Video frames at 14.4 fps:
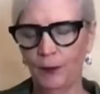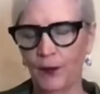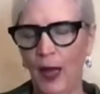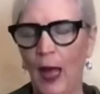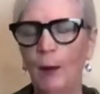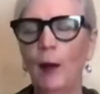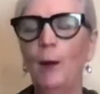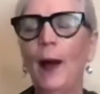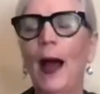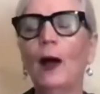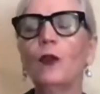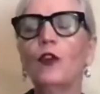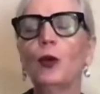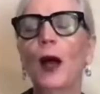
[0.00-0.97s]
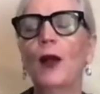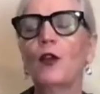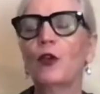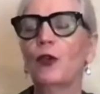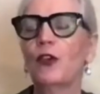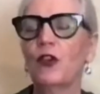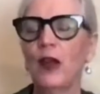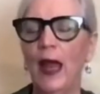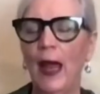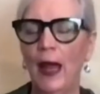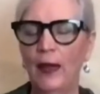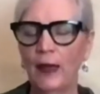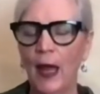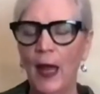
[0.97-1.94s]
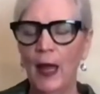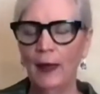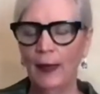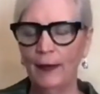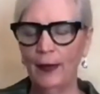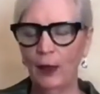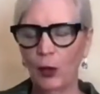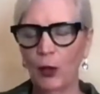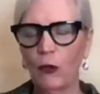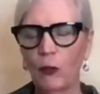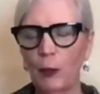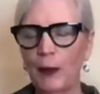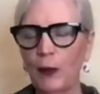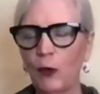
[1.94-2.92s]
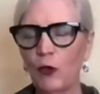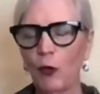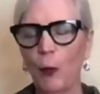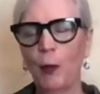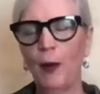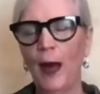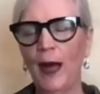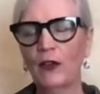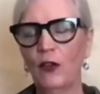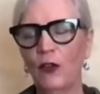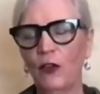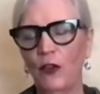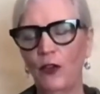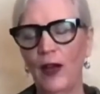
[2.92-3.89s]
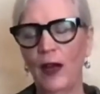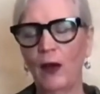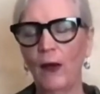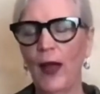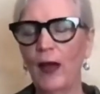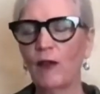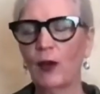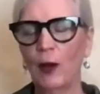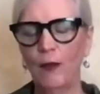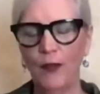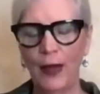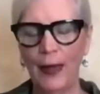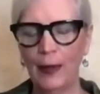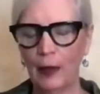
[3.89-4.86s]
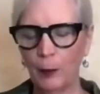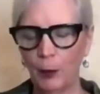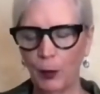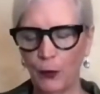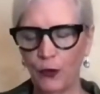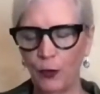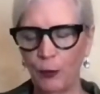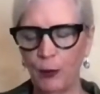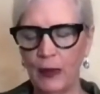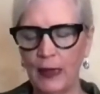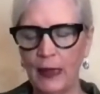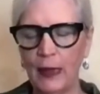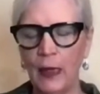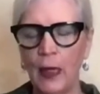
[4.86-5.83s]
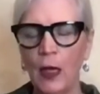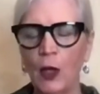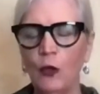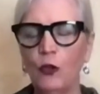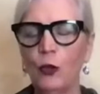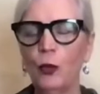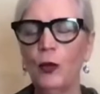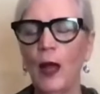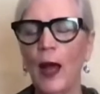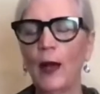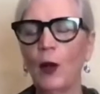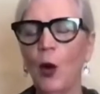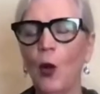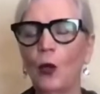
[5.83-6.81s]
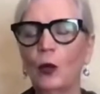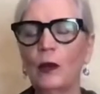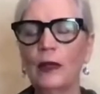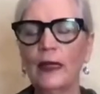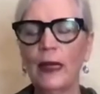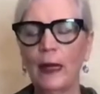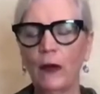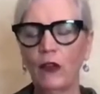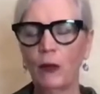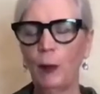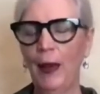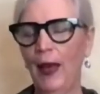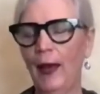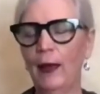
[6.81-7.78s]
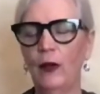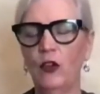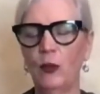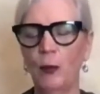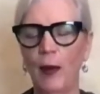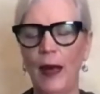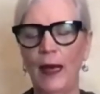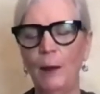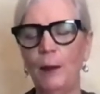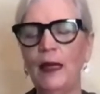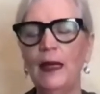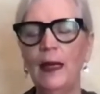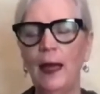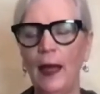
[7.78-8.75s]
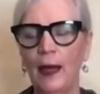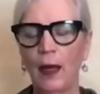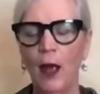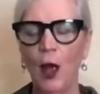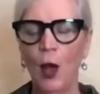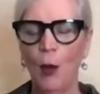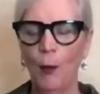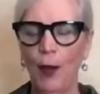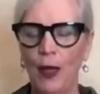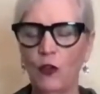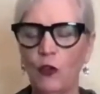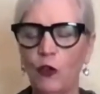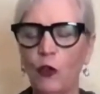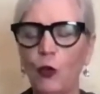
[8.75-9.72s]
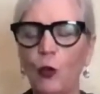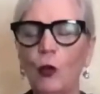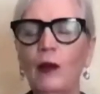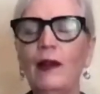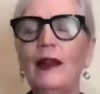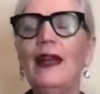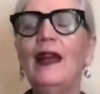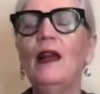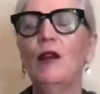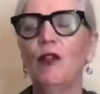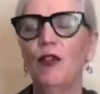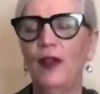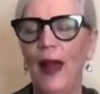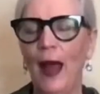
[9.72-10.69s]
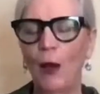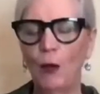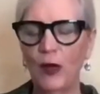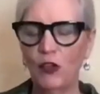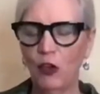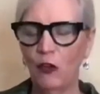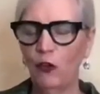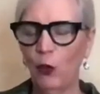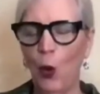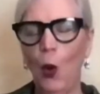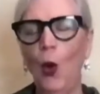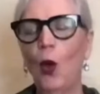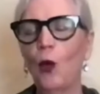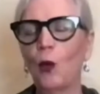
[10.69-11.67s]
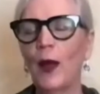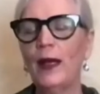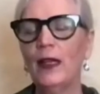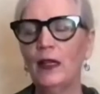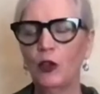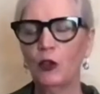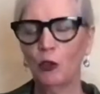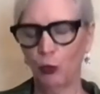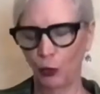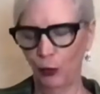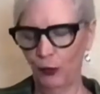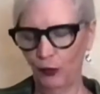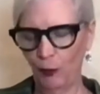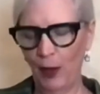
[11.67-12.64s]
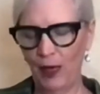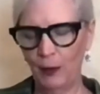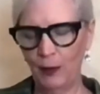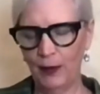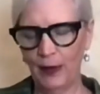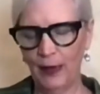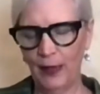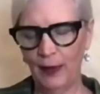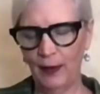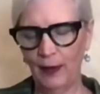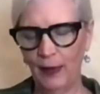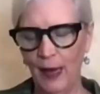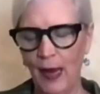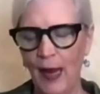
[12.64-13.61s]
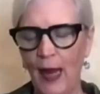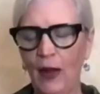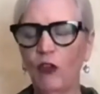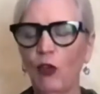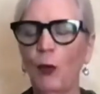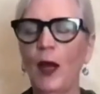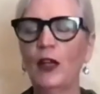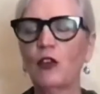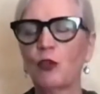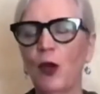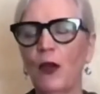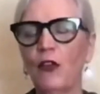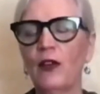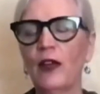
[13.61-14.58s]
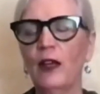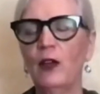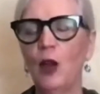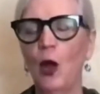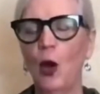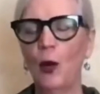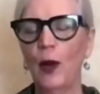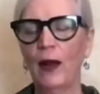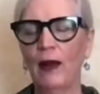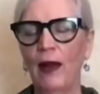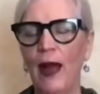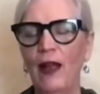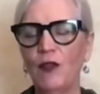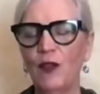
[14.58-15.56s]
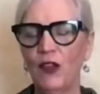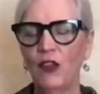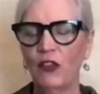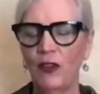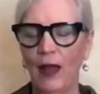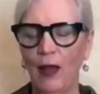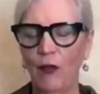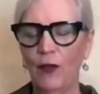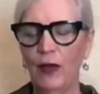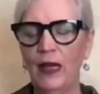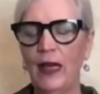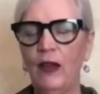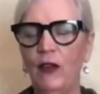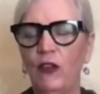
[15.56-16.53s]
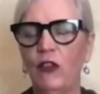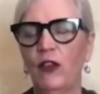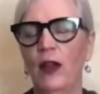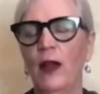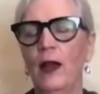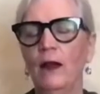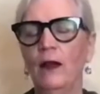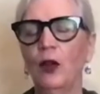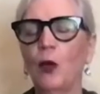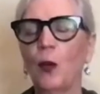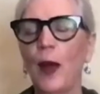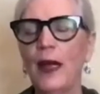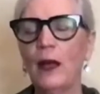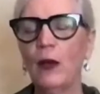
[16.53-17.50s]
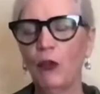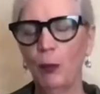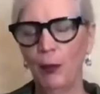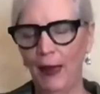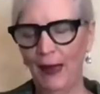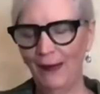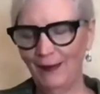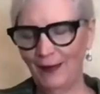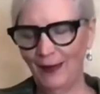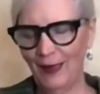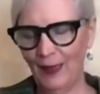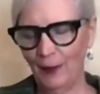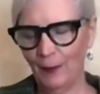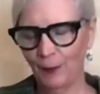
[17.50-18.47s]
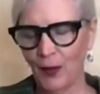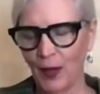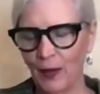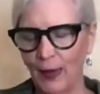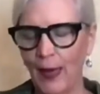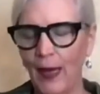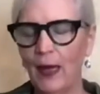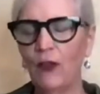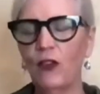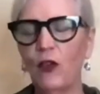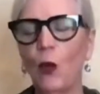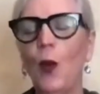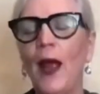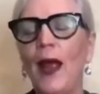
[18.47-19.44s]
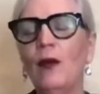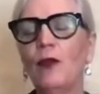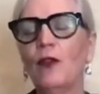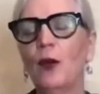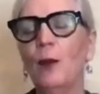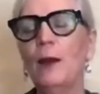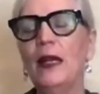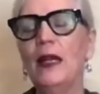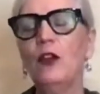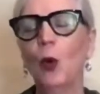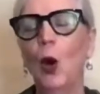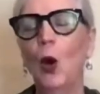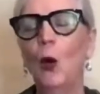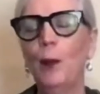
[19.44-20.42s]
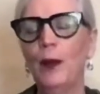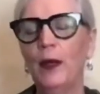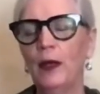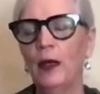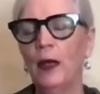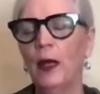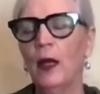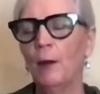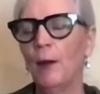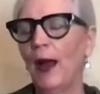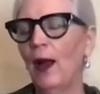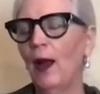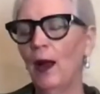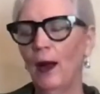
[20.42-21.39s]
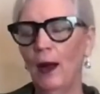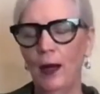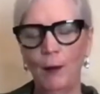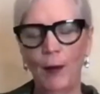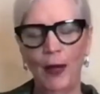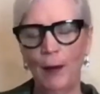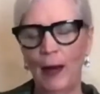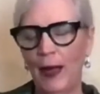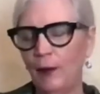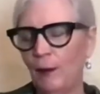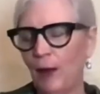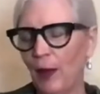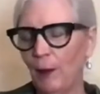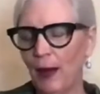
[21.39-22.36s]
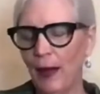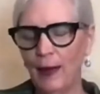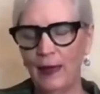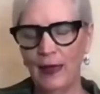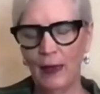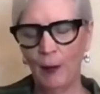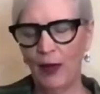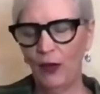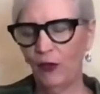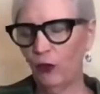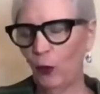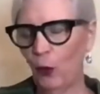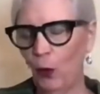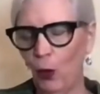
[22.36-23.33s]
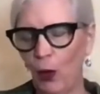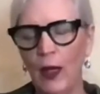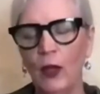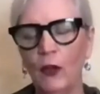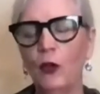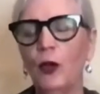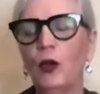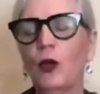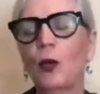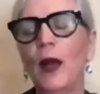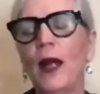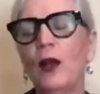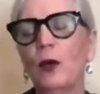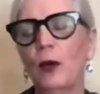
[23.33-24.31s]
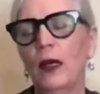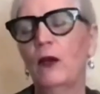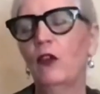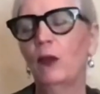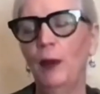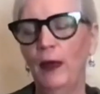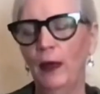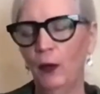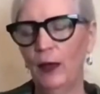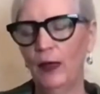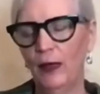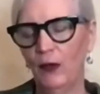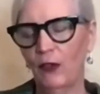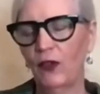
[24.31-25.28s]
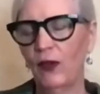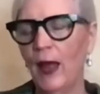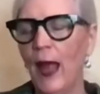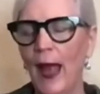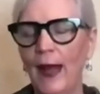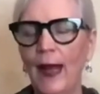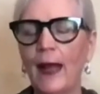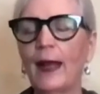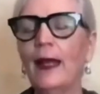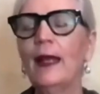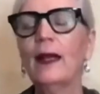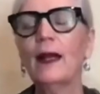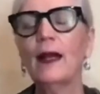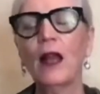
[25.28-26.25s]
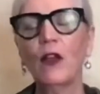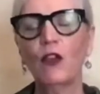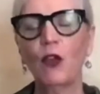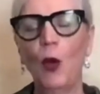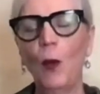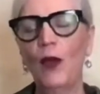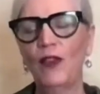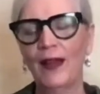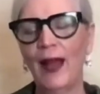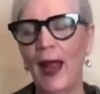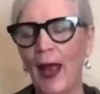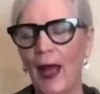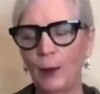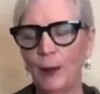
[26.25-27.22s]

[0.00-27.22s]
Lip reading: I'm about to understand that there are spiritual practices that are ever available to me to not only expand my being, but to live that which is already the truth of my being. And so I trust and know that life itself is the greatest blessing, that it is the way for me to open my heart, my mind, my body, and my soul to the greater experience. And that healing is always at hand,